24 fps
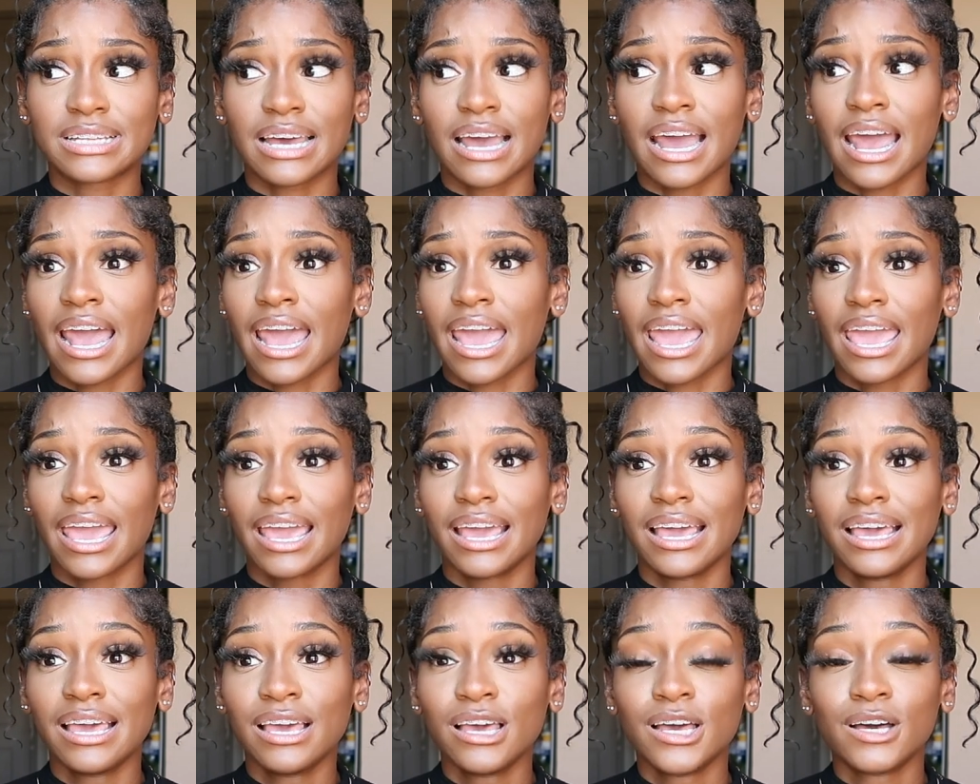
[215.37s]

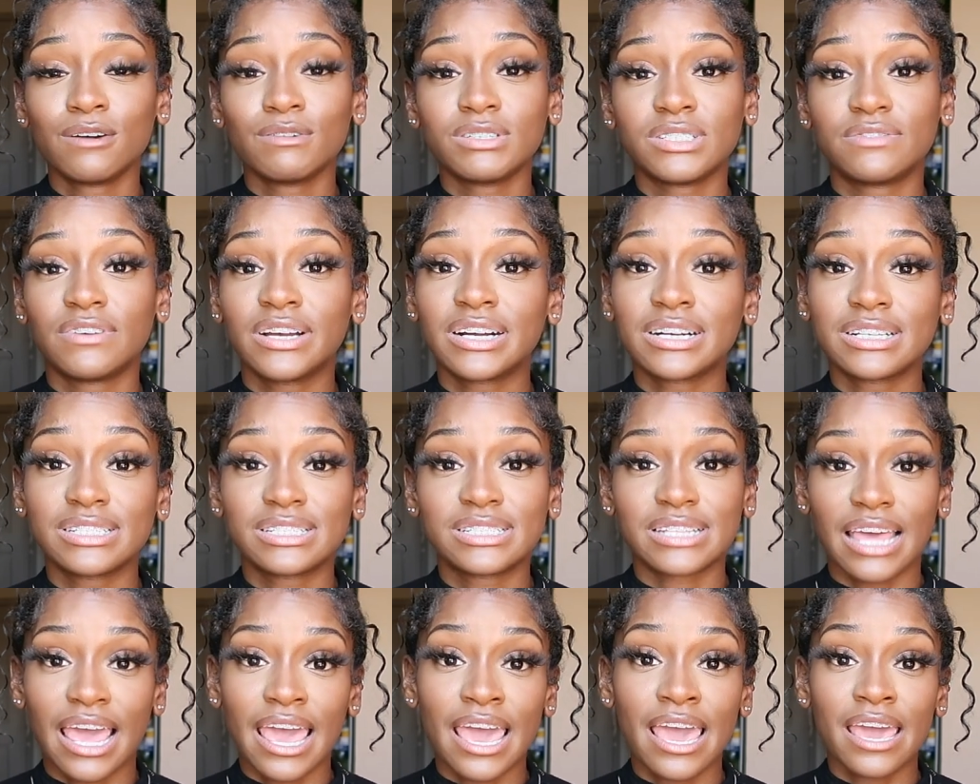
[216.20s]
I was very
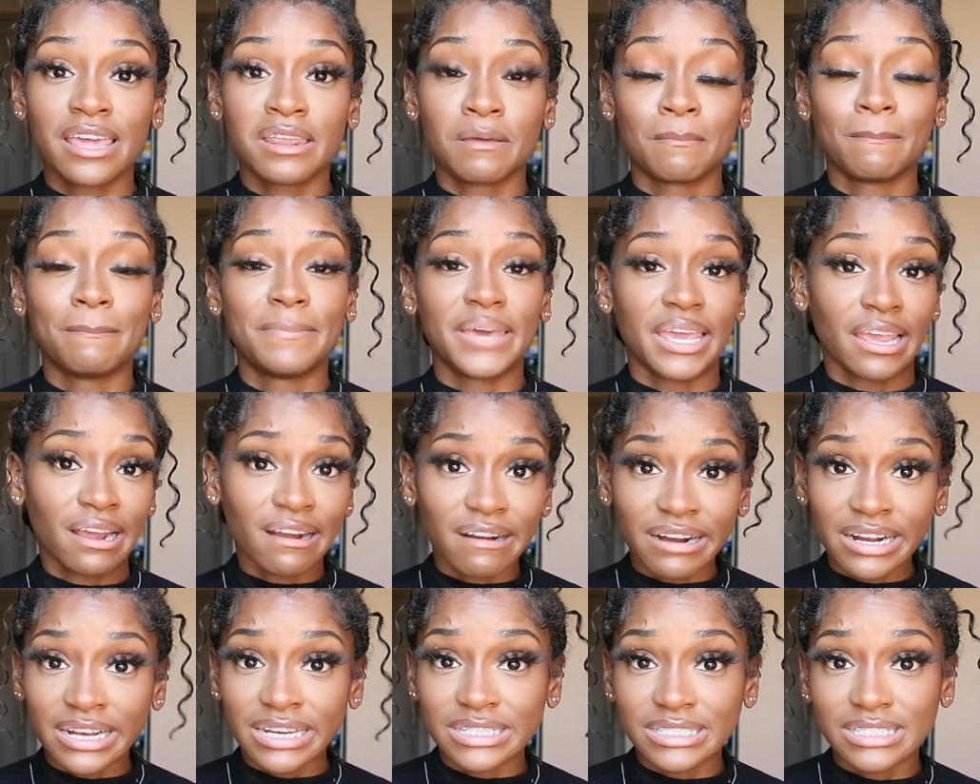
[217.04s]
sad,
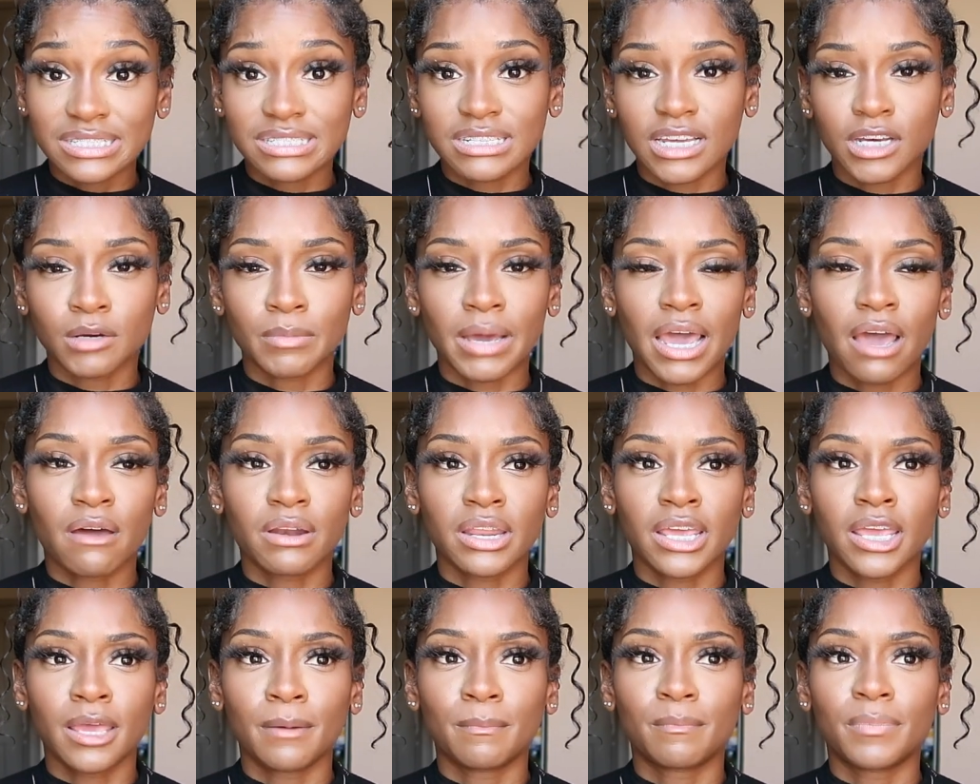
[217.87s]
embarrassed about
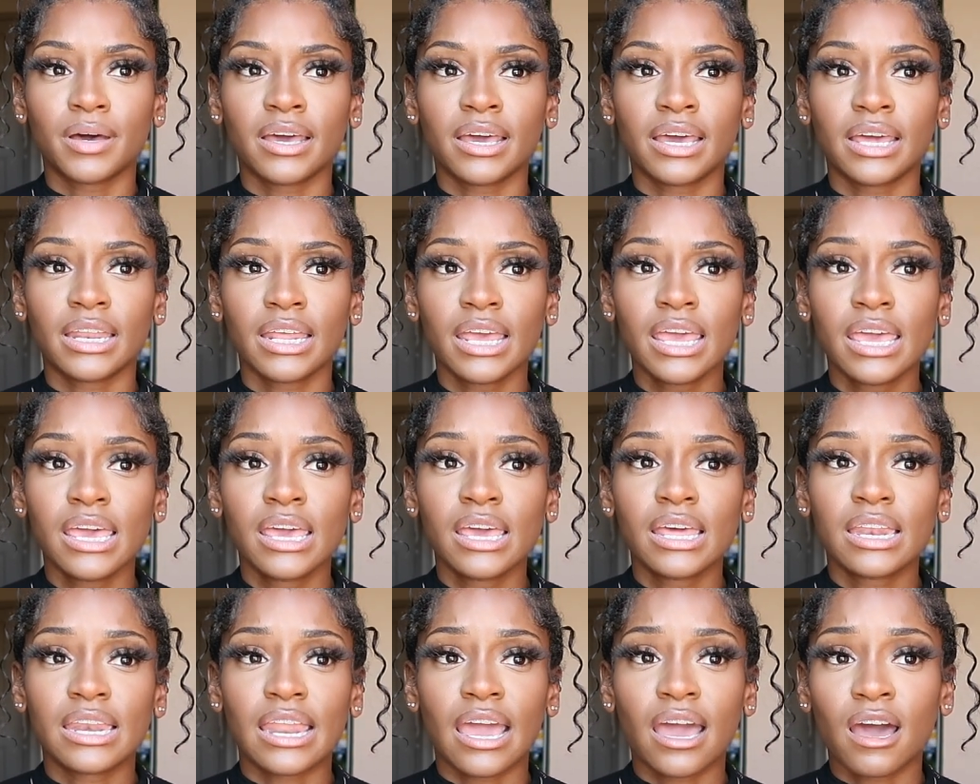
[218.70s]
it, but
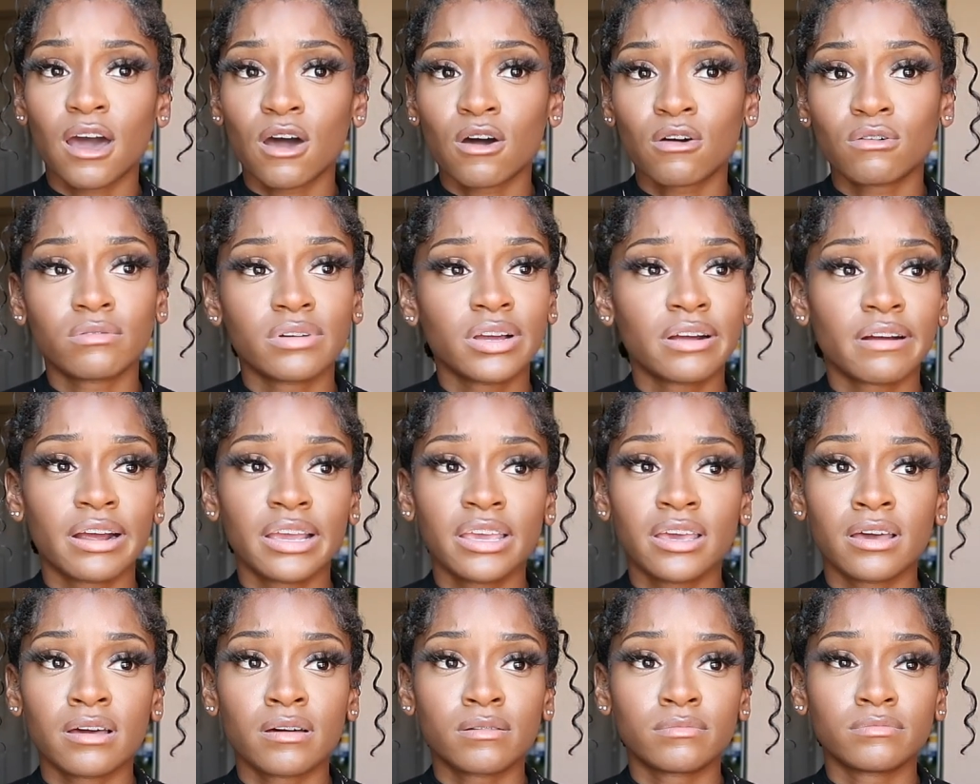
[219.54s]
now here I
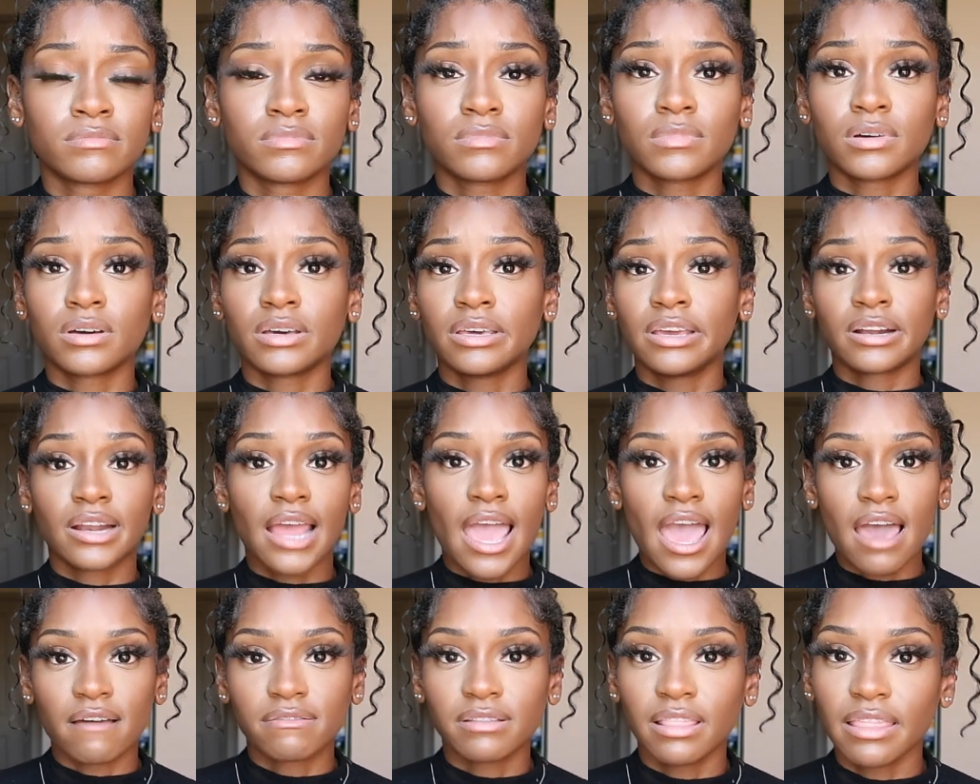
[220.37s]
am a year and a
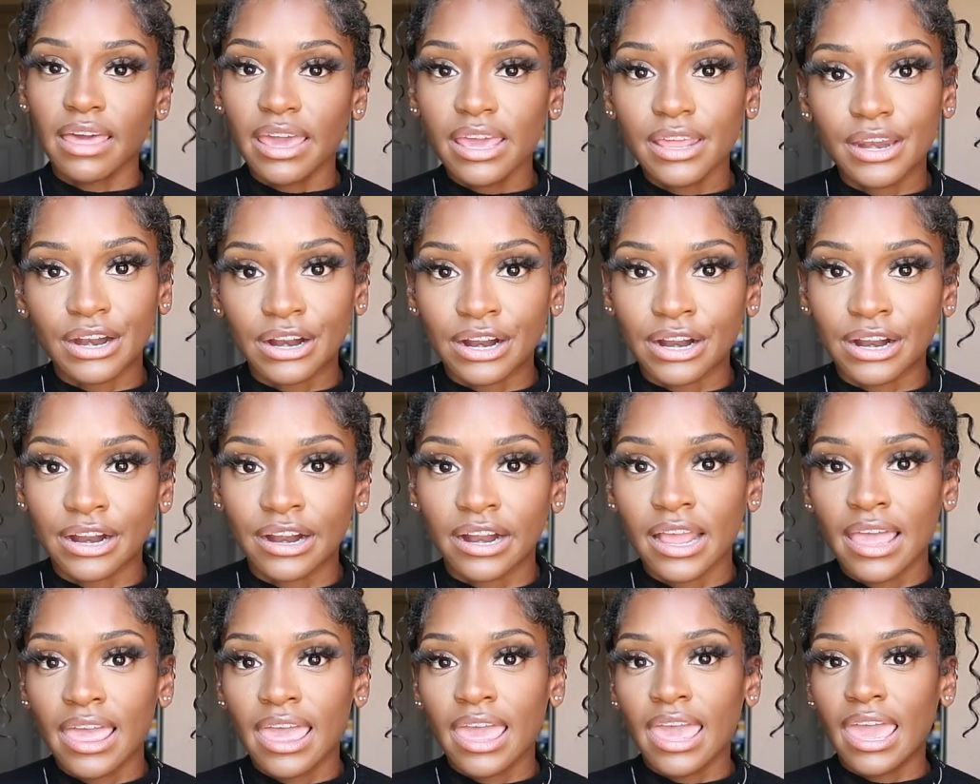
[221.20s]
half
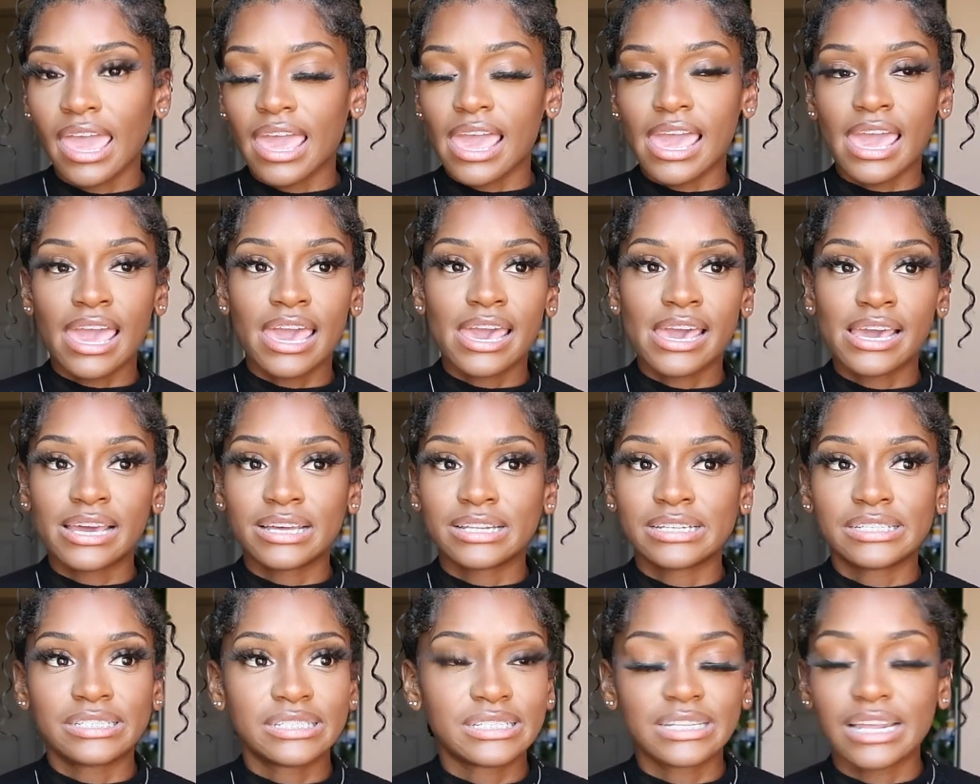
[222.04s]
later,
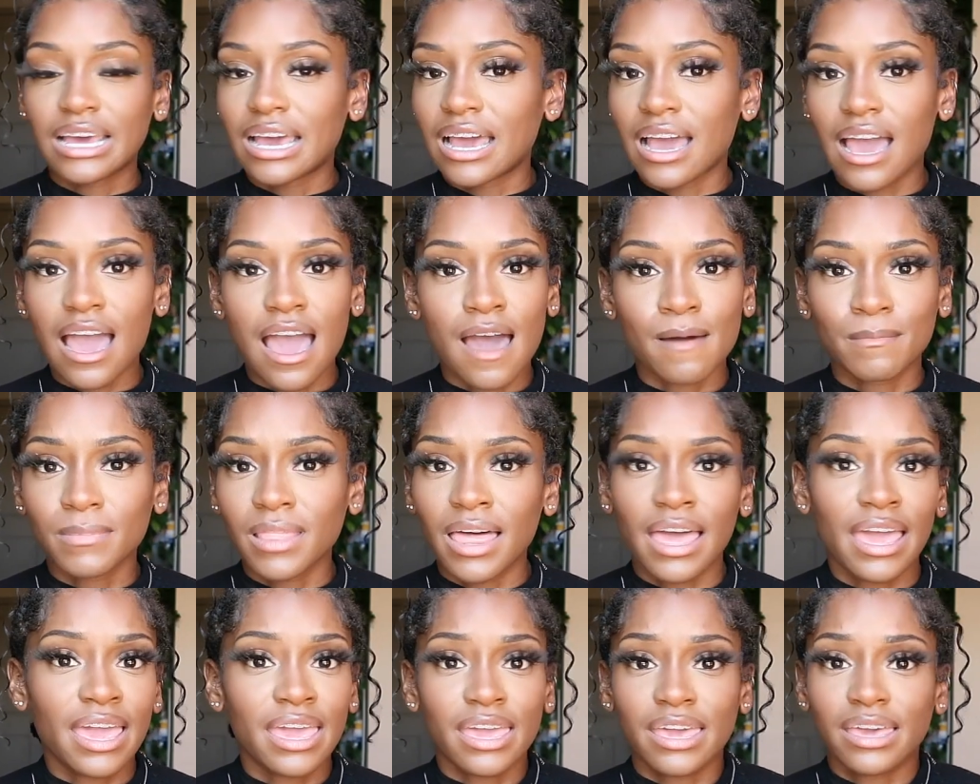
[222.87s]
and I'm
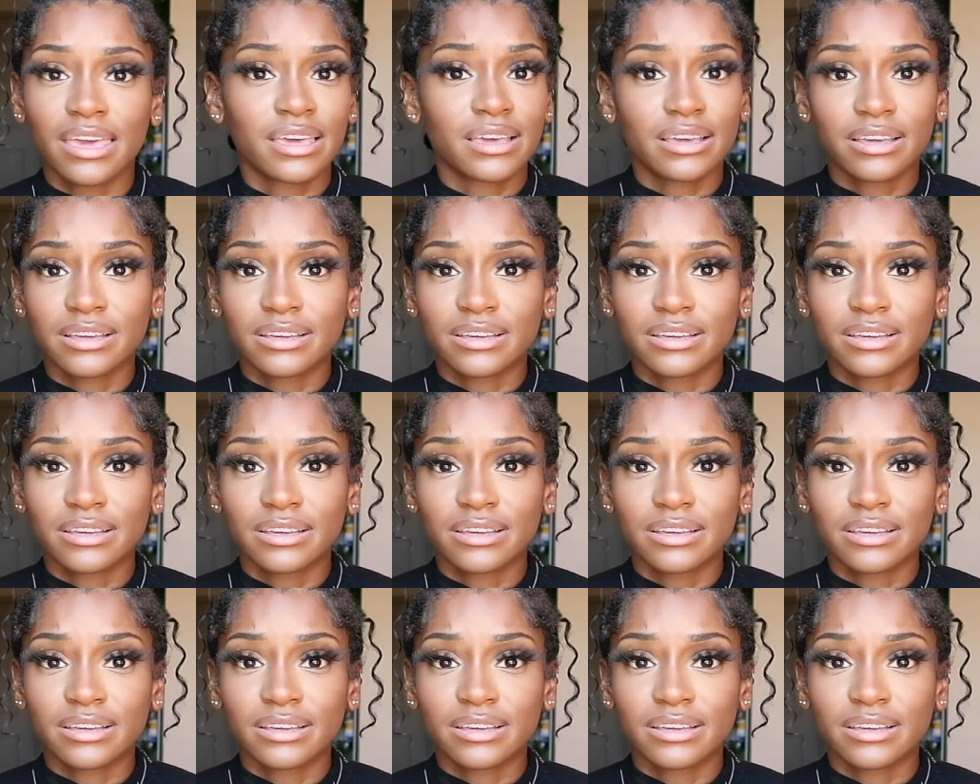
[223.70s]
like,